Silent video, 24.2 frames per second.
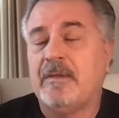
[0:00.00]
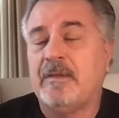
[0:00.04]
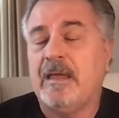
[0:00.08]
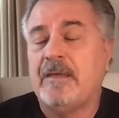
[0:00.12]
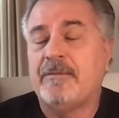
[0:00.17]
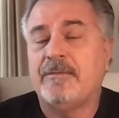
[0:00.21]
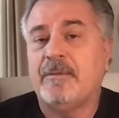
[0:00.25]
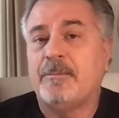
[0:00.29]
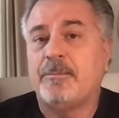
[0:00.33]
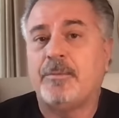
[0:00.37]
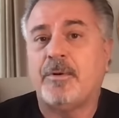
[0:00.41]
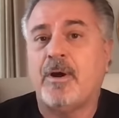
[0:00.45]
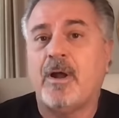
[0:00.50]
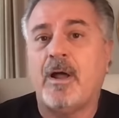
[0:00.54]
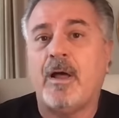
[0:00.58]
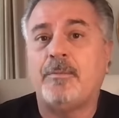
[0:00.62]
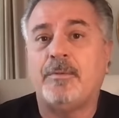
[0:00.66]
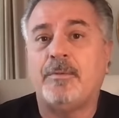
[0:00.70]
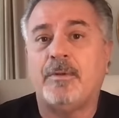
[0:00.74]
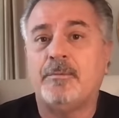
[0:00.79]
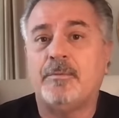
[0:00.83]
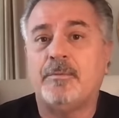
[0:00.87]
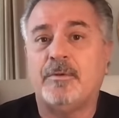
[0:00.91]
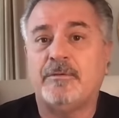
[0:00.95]
and the
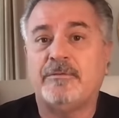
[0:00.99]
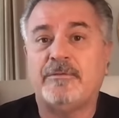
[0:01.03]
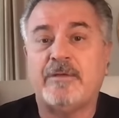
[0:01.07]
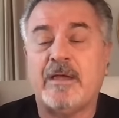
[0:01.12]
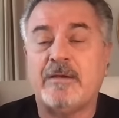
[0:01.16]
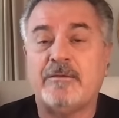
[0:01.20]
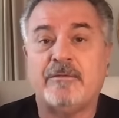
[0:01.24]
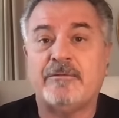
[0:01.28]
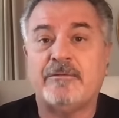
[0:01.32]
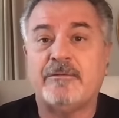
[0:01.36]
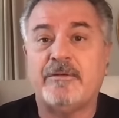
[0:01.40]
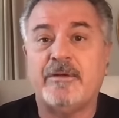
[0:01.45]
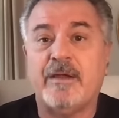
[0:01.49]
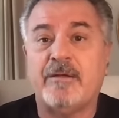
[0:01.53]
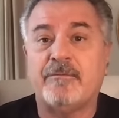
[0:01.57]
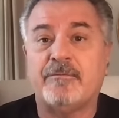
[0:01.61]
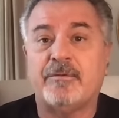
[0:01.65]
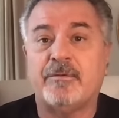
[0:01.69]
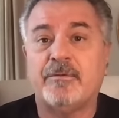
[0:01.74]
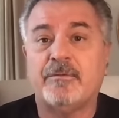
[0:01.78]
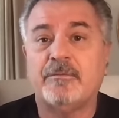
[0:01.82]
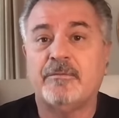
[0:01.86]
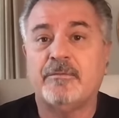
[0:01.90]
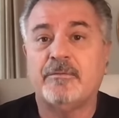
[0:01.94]
problem was that just
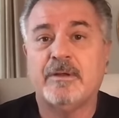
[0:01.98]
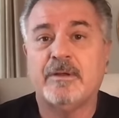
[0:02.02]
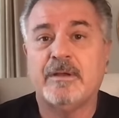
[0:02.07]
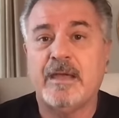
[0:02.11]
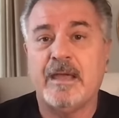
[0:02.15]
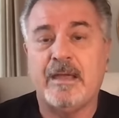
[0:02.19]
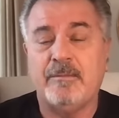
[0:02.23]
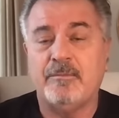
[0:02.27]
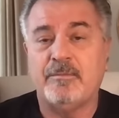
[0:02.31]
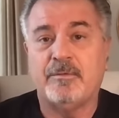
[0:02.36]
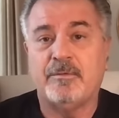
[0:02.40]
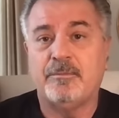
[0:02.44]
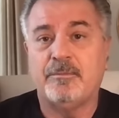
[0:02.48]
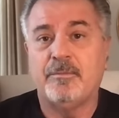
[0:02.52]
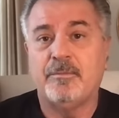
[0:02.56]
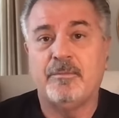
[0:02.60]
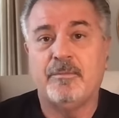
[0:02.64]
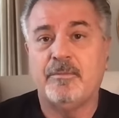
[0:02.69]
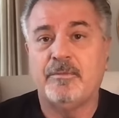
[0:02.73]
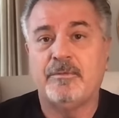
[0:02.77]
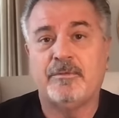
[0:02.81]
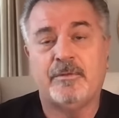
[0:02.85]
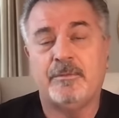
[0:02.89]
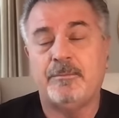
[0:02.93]
never came to,
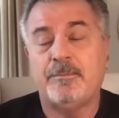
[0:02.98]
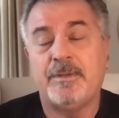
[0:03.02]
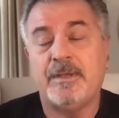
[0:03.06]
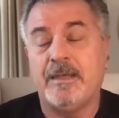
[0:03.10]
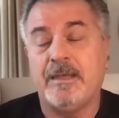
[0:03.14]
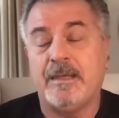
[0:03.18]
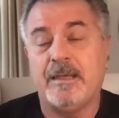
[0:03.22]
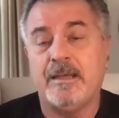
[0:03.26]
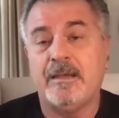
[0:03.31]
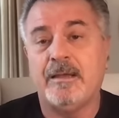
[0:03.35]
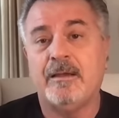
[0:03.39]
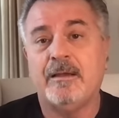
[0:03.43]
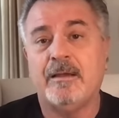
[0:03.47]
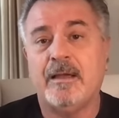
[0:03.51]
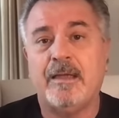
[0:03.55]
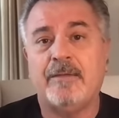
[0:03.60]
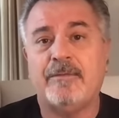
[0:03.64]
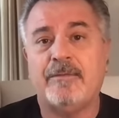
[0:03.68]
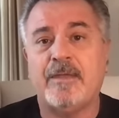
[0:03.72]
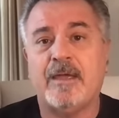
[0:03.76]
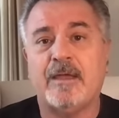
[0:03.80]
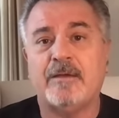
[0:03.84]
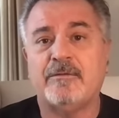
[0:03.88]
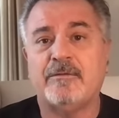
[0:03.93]
to be,
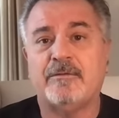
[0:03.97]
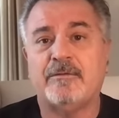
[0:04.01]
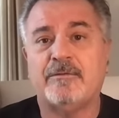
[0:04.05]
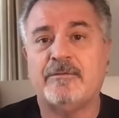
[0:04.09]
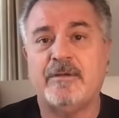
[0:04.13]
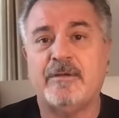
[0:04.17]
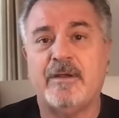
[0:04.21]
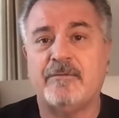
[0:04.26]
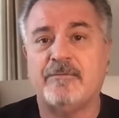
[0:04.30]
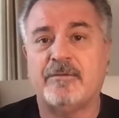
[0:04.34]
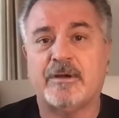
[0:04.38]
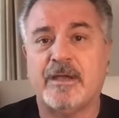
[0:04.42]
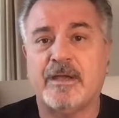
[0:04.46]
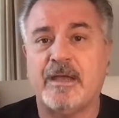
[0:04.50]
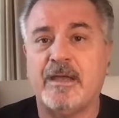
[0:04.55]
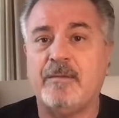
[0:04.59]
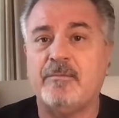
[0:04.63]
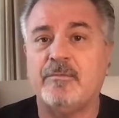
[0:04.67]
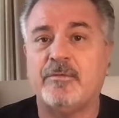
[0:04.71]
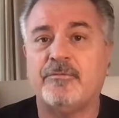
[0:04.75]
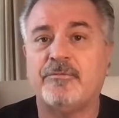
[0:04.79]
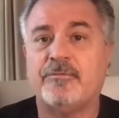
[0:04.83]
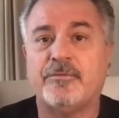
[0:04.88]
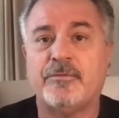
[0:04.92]
and that just never
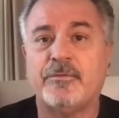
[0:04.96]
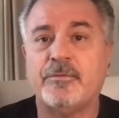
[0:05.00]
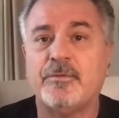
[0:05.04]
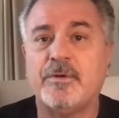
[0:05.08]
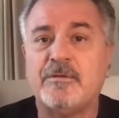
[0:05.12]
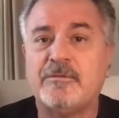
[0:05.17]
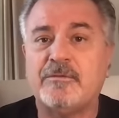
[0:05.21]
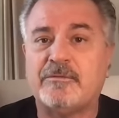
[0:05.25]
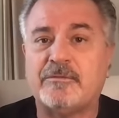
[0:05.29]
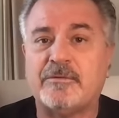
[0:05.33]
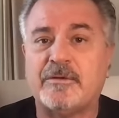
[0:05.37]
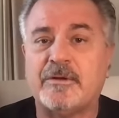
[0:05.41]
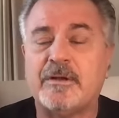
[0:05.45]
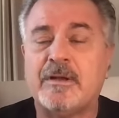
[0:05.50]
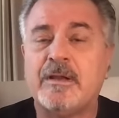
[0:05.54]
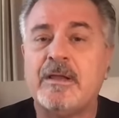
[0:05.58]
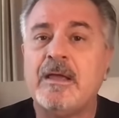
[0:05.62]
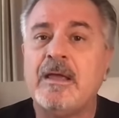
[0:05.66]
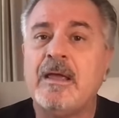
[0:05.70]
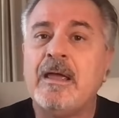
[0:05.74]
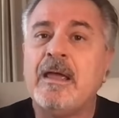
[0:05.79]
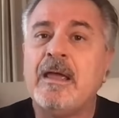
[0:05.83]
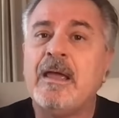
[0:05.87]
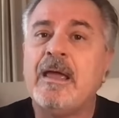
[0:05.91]
came to fruition.
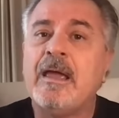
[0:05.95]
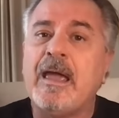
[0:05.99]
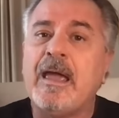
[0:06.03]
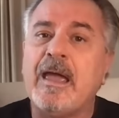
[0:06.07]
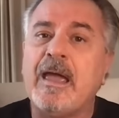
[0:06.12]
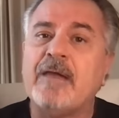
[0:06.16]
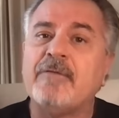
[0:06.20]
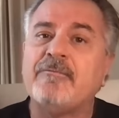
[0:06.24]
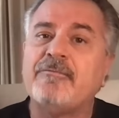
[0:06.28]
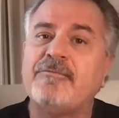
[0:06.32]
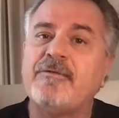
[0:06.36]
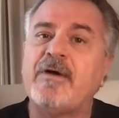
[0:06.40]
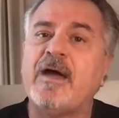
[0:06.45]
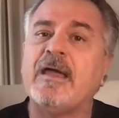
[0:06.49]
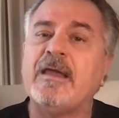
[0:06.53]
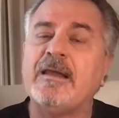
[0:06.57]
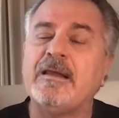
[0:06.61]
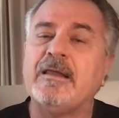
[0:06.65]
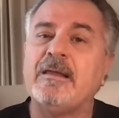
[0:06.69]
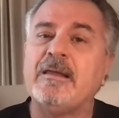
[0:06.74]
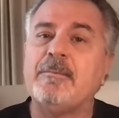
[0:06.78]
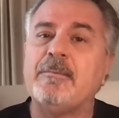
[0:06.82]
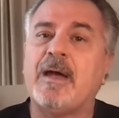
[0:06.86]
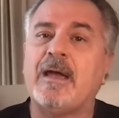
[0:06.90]
And
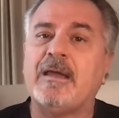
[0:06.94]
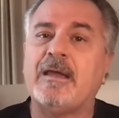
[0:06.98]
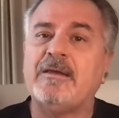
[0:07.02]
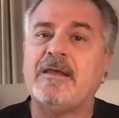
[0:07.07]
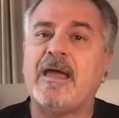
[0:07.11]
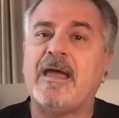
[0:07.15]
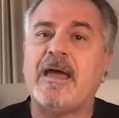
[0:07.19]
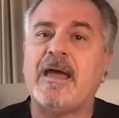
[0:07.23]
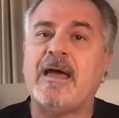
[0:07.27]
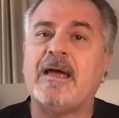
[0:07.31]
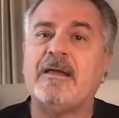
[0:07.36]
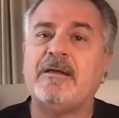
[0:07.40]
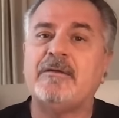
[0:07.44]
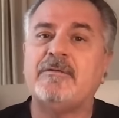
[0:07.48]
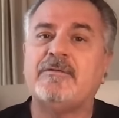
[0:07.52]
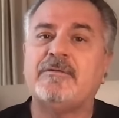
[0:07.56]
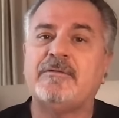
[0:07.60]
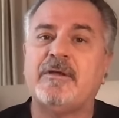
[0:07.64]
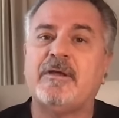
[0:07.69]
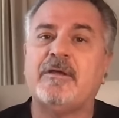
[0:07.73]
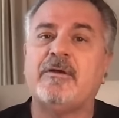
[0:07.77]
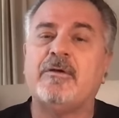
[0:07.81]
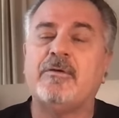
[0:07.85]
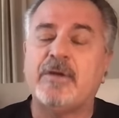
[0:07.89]
finally, my dad
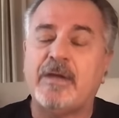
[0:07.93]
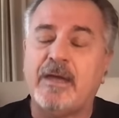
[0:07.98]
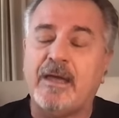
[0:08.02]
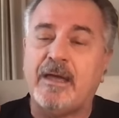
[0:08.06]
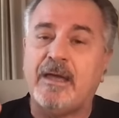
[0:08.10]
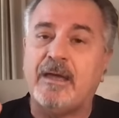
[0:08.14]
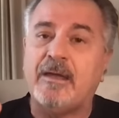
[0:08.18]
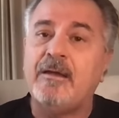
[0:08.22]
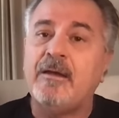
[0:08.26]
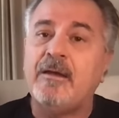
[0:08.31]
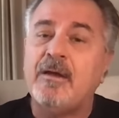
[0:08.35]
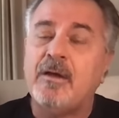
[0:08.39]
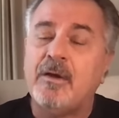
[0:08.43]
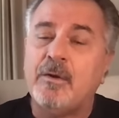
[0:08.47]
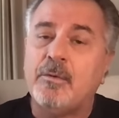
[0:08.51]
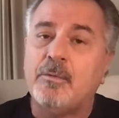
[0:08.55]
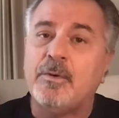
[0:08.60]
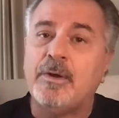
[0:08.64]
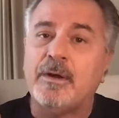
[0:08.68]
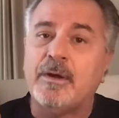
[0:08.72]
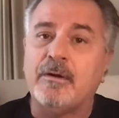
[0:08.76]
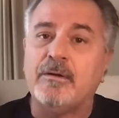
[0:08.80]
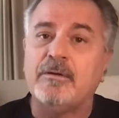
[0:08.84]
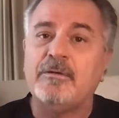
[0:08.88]
said, okay,
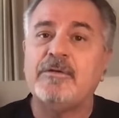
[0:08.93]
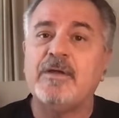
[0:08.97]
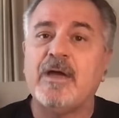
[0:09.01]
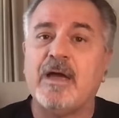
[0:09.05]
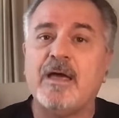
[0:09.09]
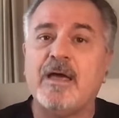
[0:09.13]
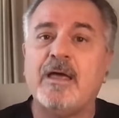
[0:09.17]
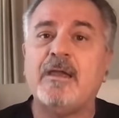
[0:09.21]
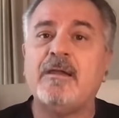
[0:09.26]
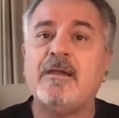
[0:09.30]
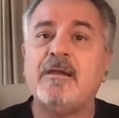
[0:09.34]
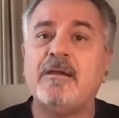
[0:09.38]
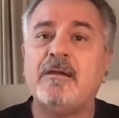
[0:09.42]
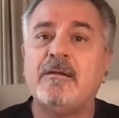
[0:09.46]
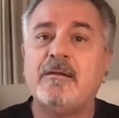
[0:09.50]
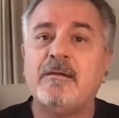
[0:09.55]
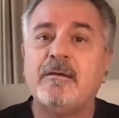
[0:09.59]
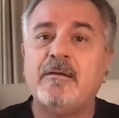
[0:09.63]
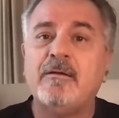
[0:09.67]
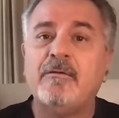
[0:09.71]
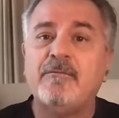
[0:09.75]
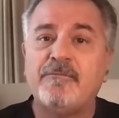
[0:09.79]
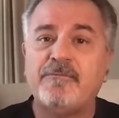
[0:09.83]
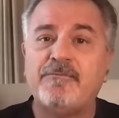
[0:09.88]
we are done
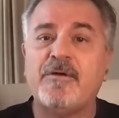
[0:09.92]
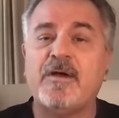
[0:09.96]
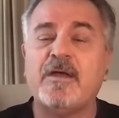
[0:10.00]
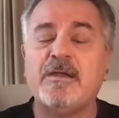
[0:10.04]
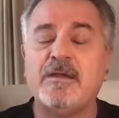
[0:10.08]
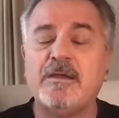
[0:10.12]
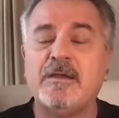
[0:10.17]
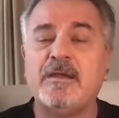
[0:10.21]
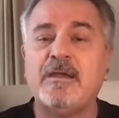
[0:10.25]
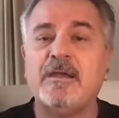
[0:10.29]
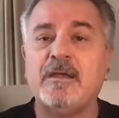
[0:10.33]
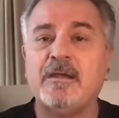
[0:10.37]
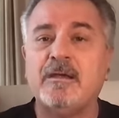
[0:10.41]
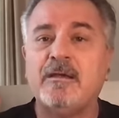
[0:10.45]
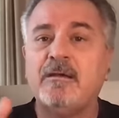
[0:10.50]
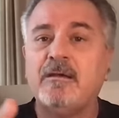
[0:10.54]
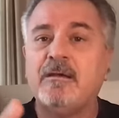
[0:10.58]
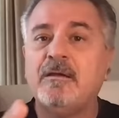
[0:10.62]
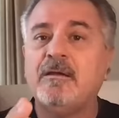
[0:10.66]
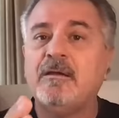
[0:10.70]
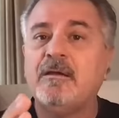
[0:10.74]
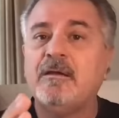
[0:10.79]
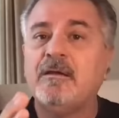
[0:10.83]
funding